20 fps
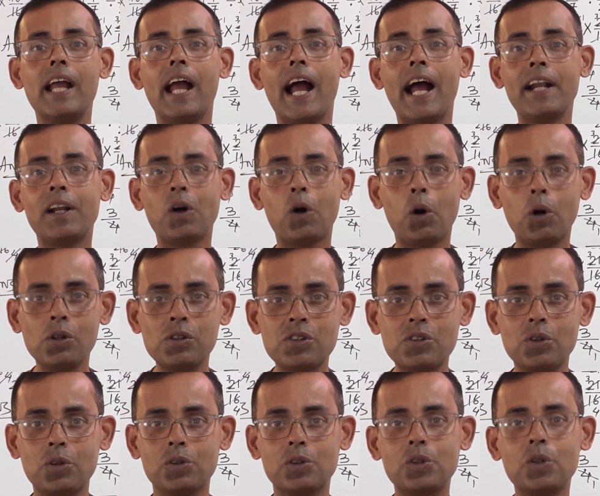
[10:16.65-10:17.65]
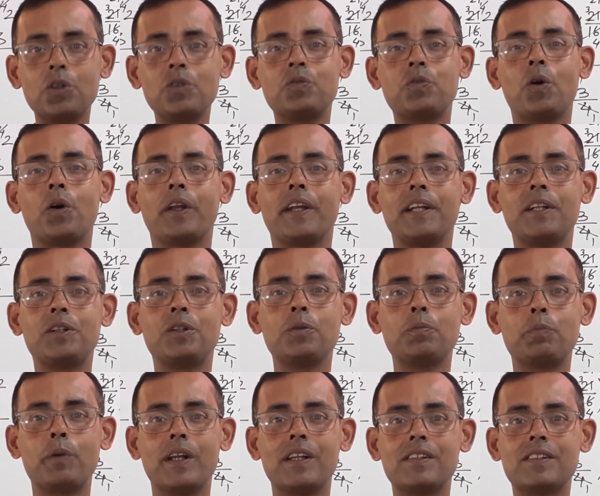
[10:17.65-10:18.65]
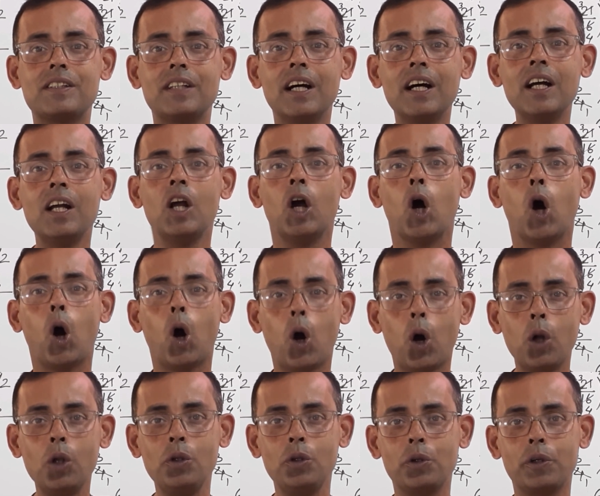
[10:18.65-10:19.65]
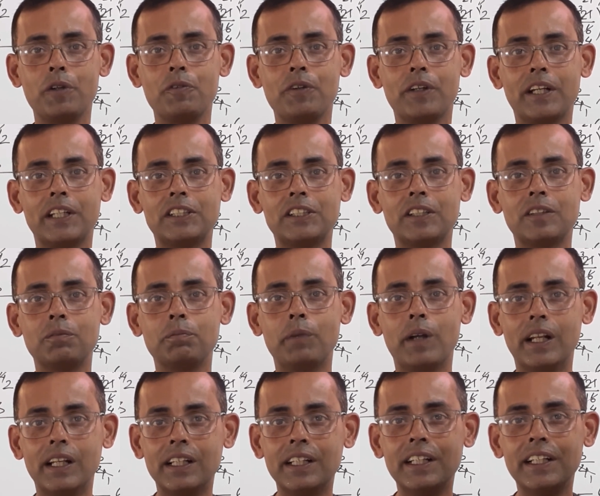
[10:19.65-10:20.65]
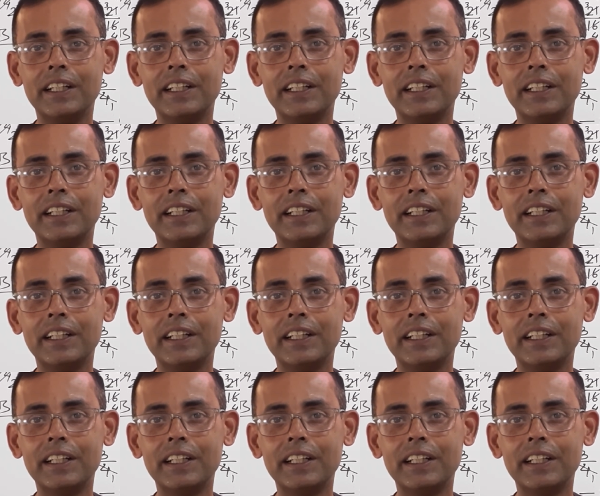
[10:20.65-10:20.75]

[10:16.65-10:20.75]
And also don't forget to press the all notification bell,